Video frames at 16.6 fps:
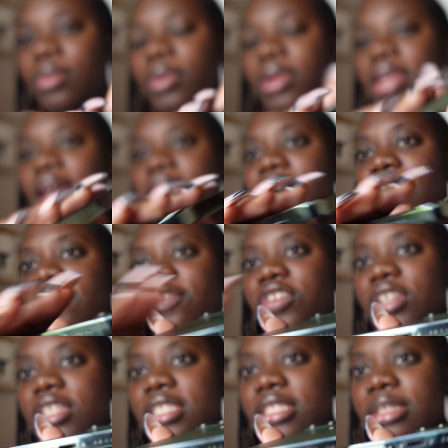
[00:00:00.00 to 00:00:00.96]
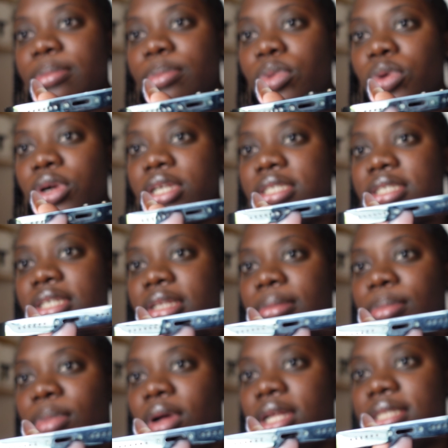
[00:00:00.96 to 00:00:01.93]
We have just the port to the
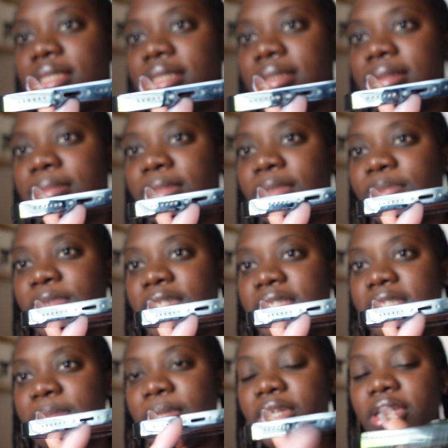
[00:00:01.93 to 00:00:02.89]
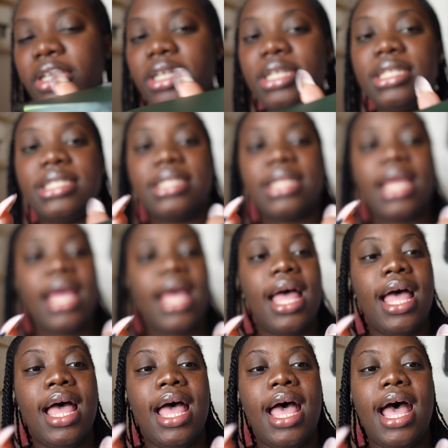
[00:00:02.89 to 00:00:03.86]
bottom with the speakers,
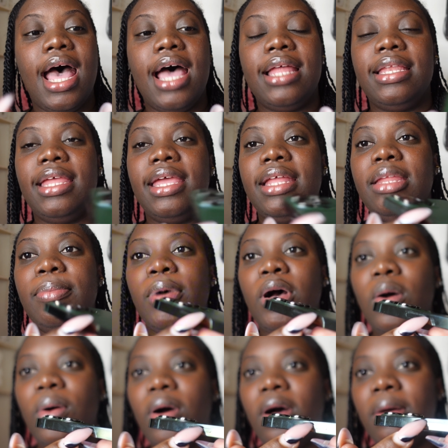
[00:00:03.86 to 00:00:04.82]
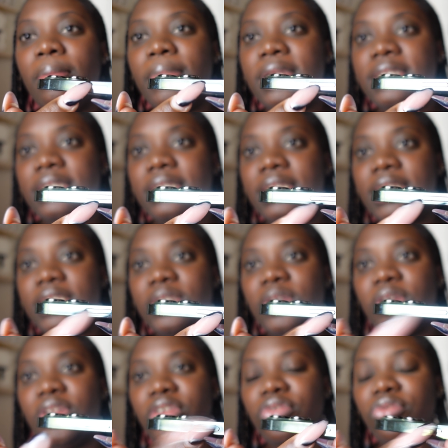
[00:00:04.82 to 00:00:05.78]
and then the power on button is
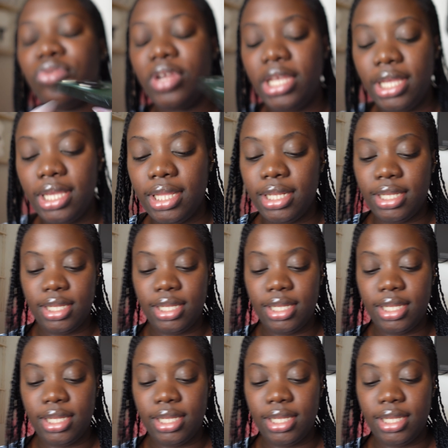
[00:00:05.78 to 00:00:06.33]
on the right.